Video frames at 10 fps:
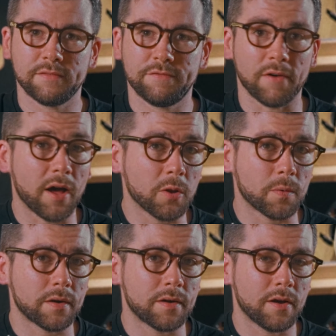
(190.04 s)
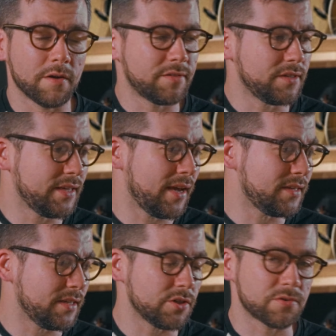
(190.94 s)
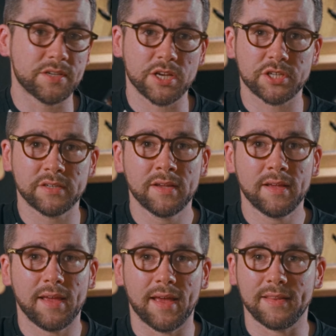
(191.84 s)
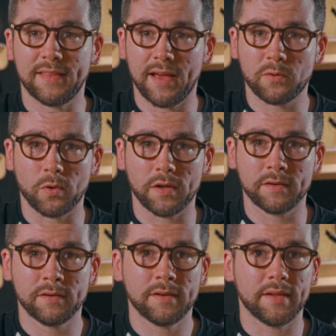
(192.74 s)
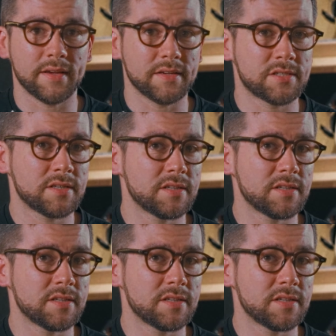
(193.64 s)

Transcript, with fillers: follower of the D18 tradition, and that one is